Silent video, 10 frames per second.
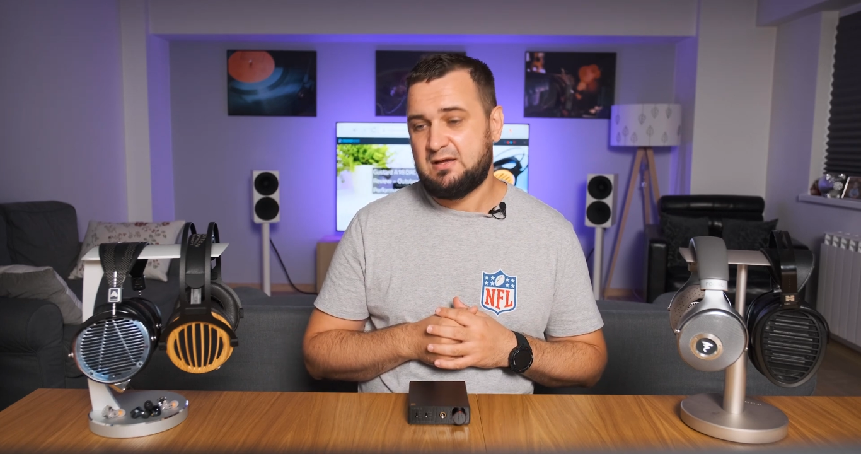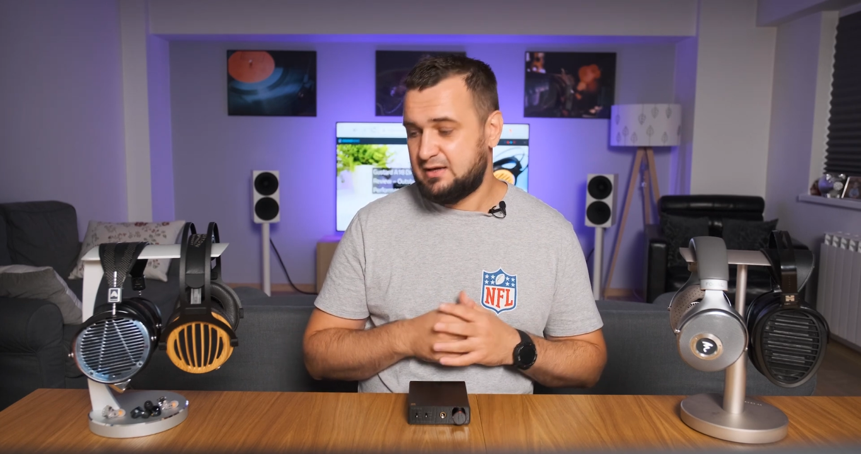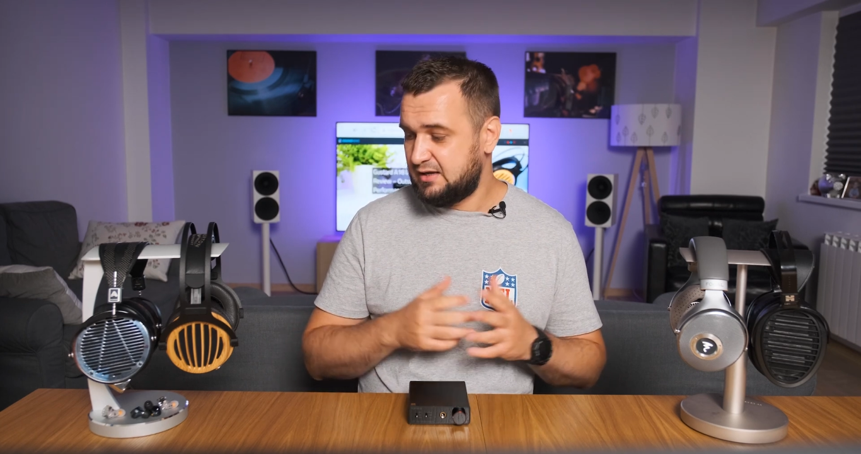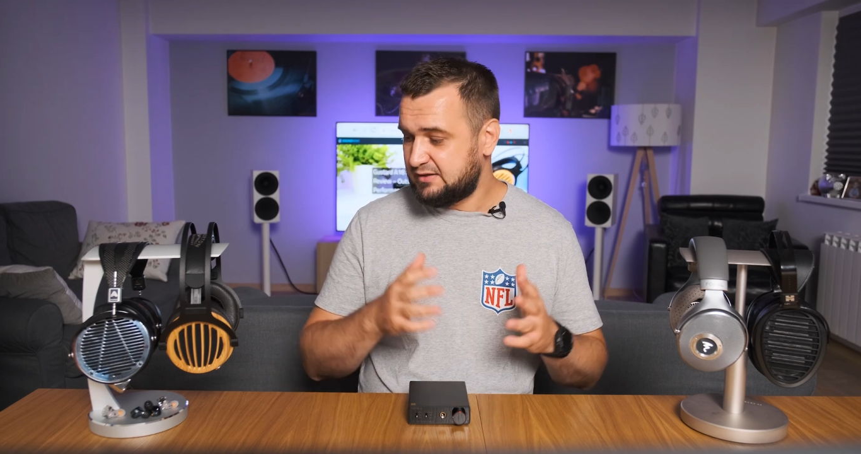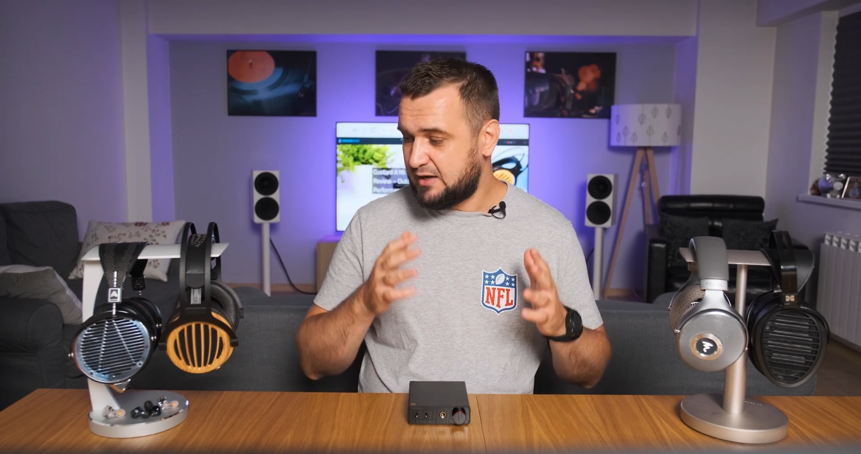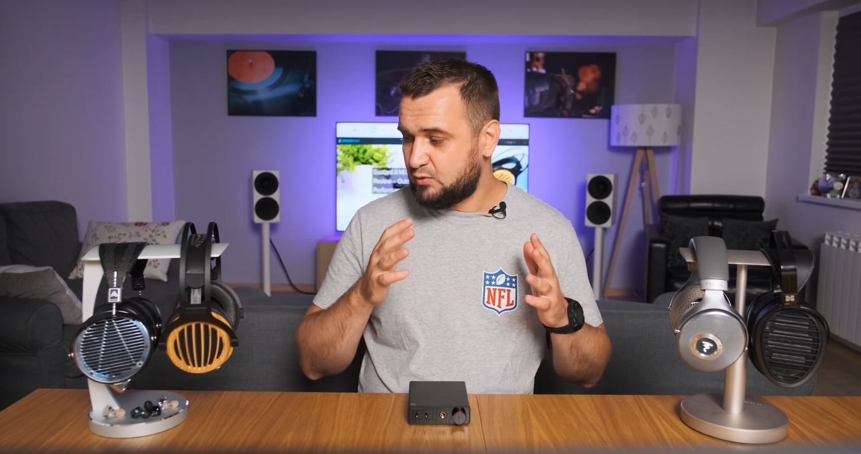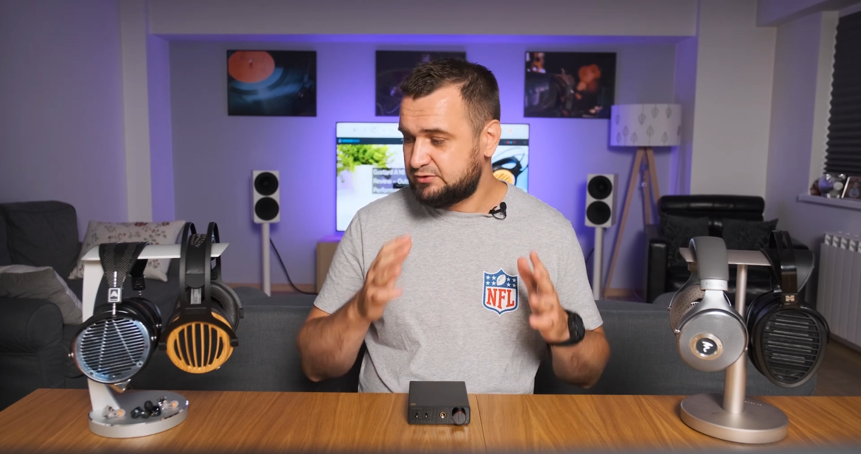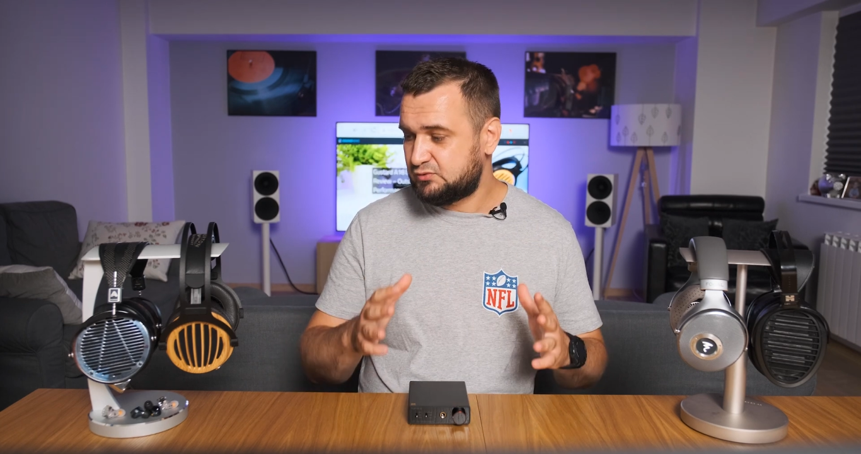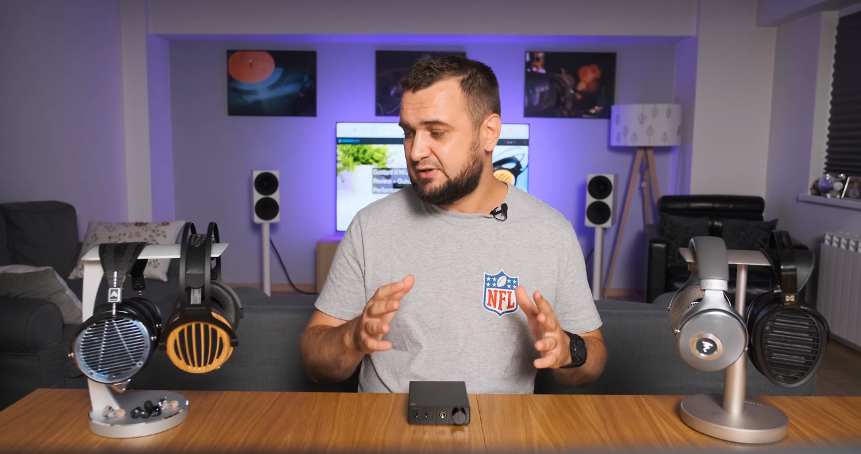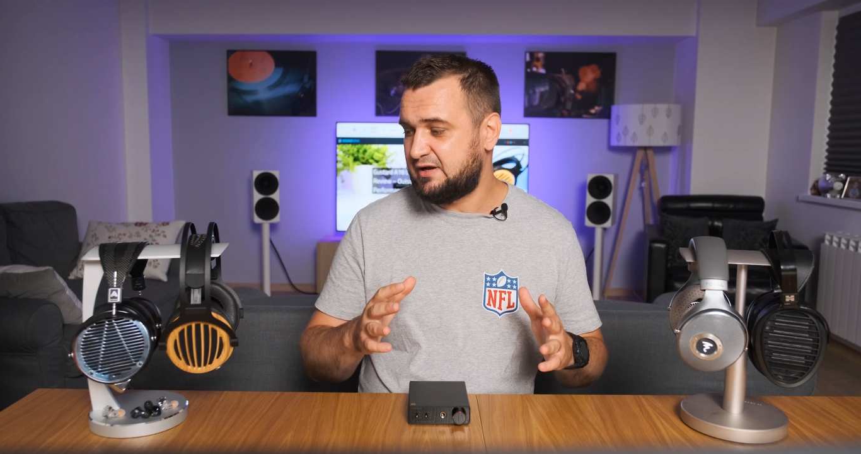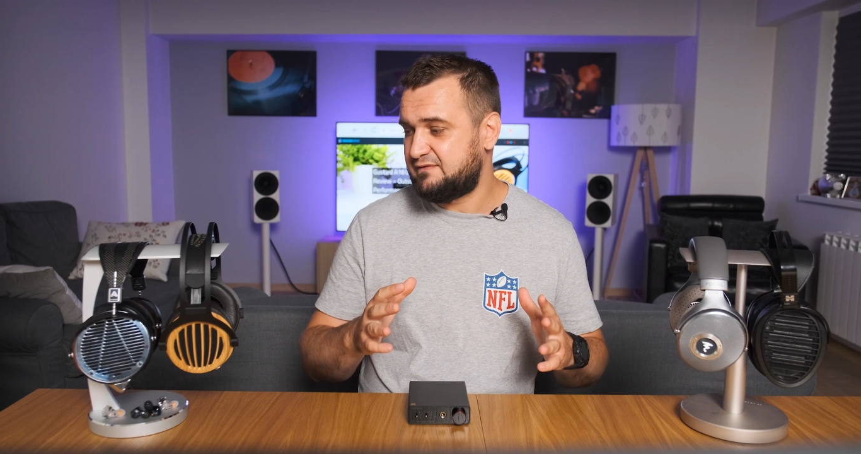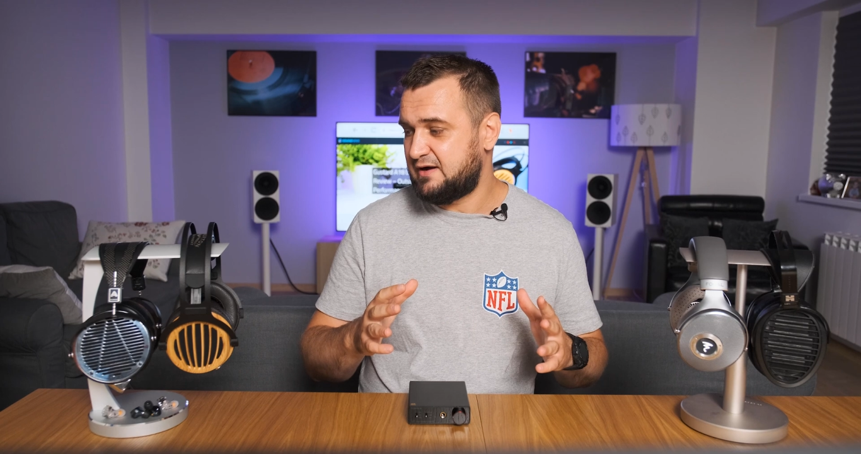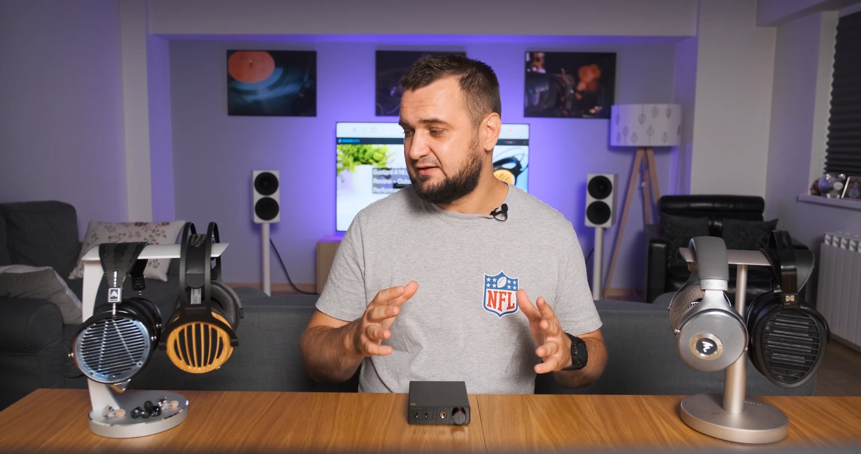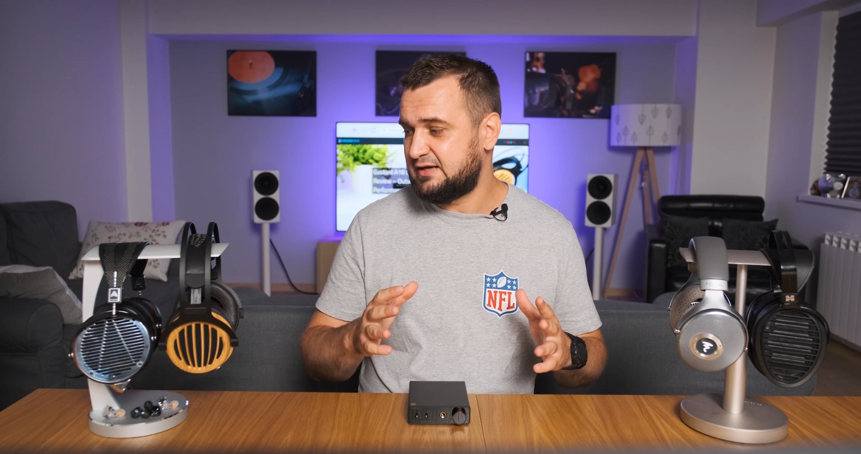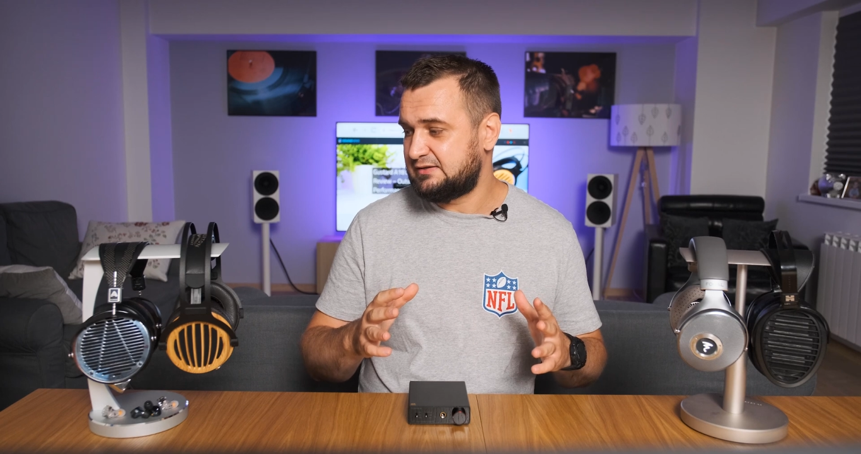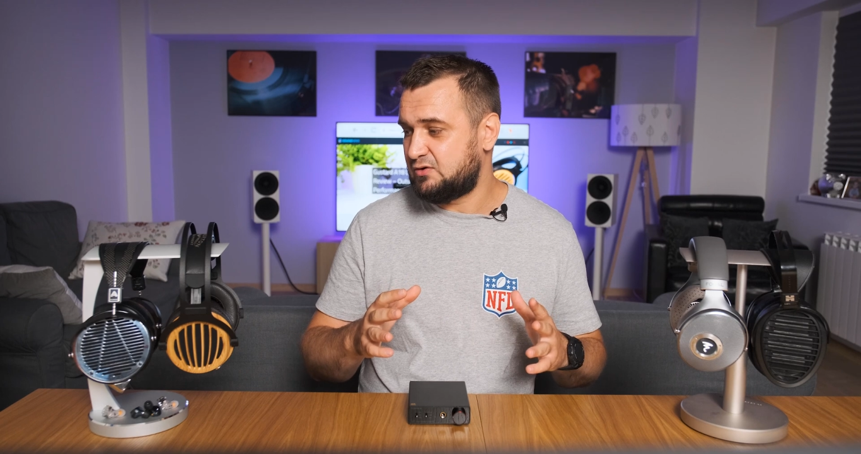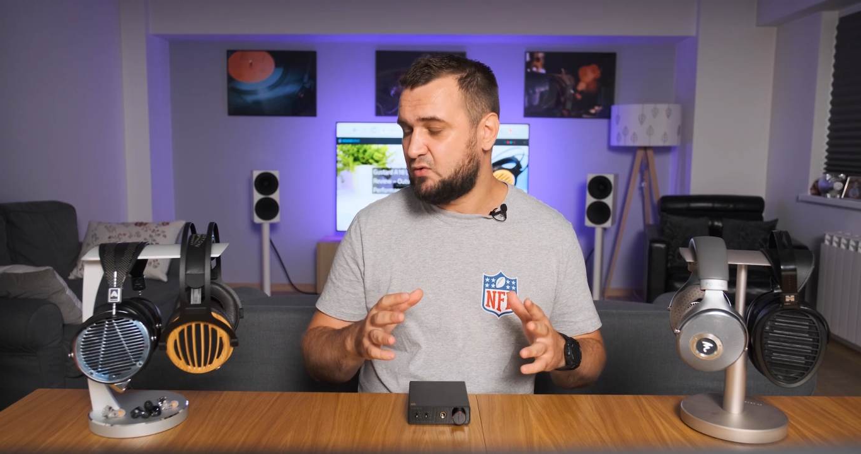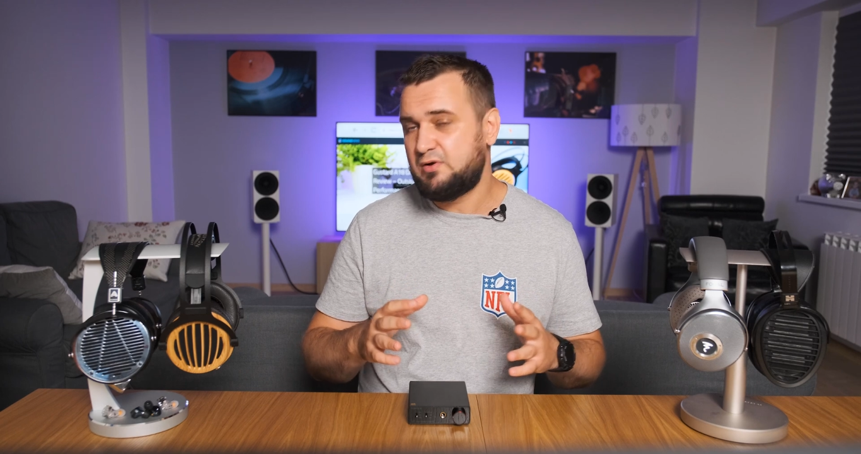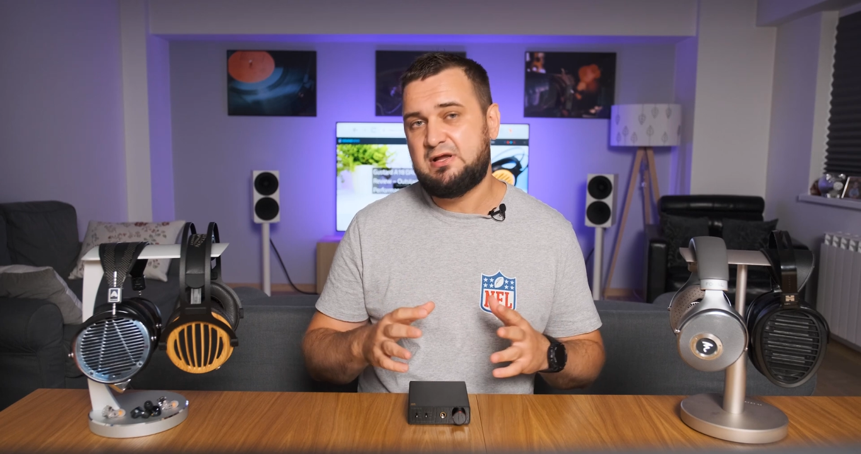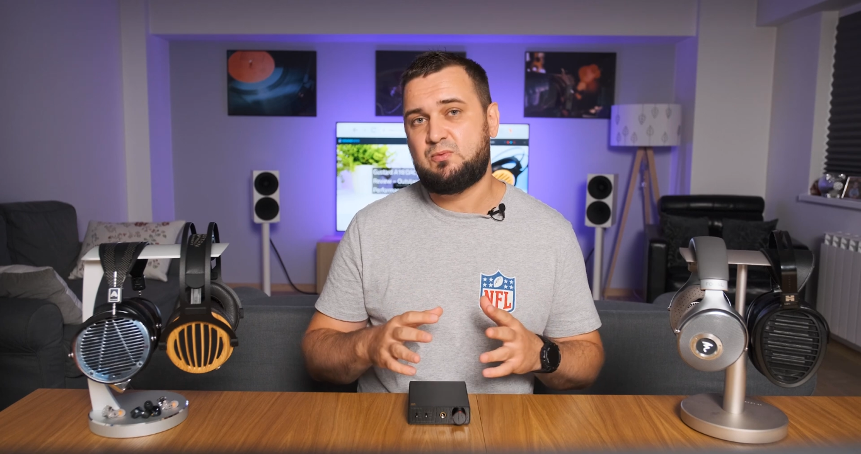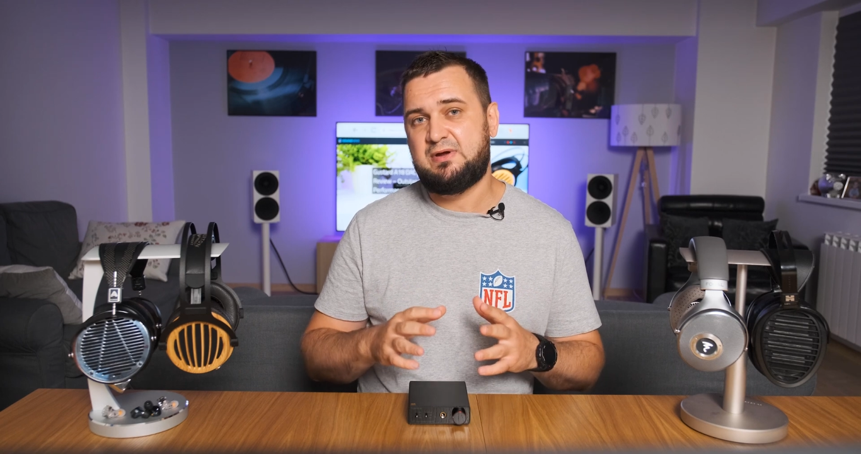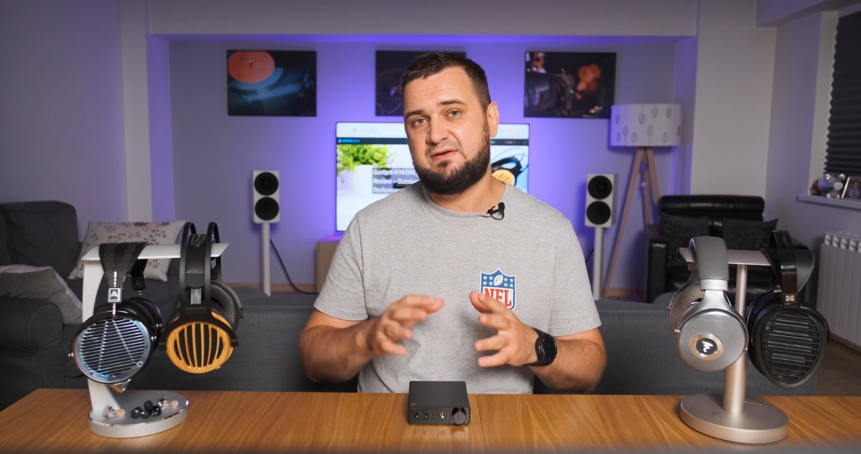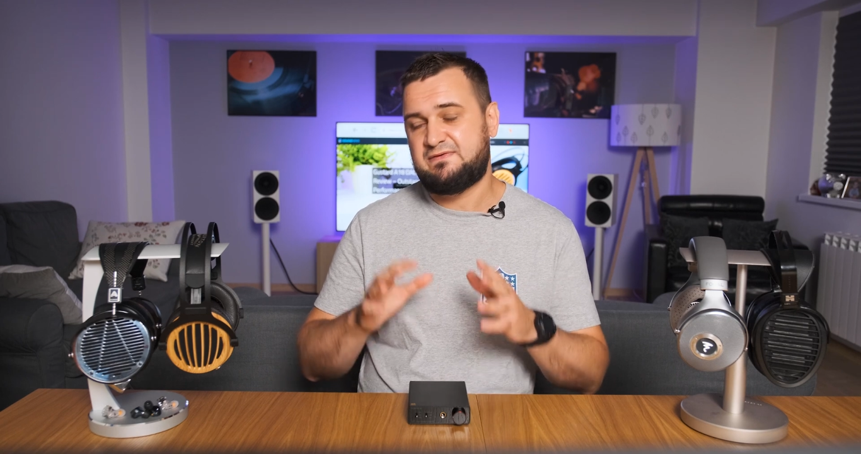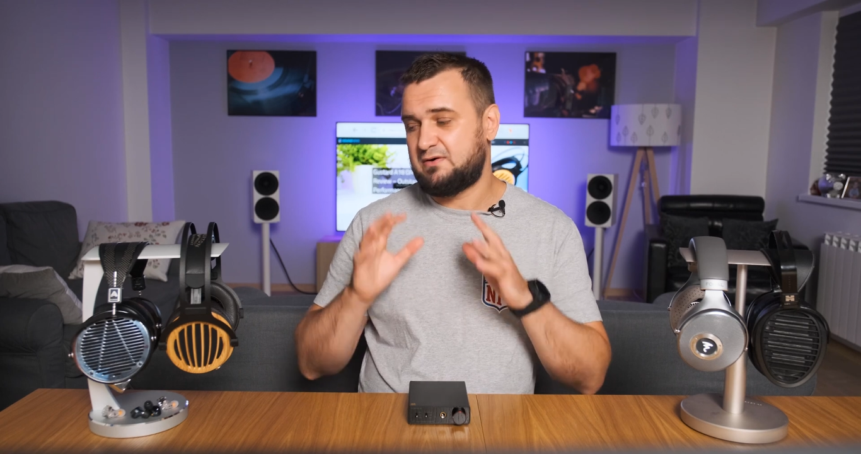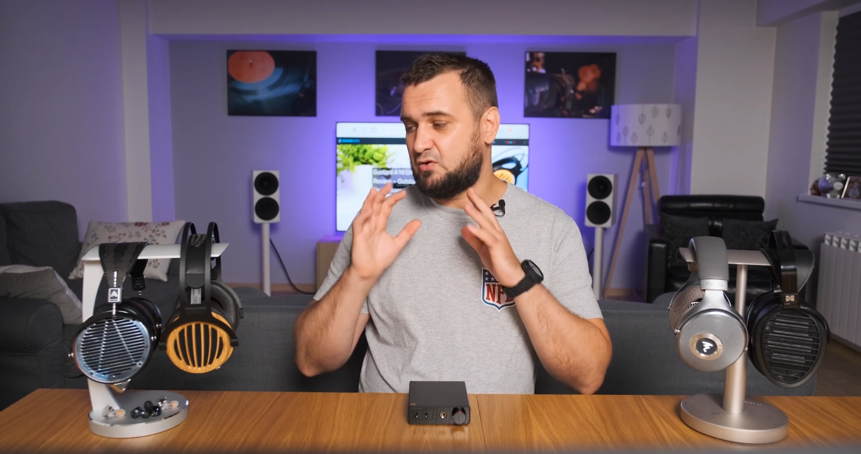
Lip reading: And I want to clarify that only with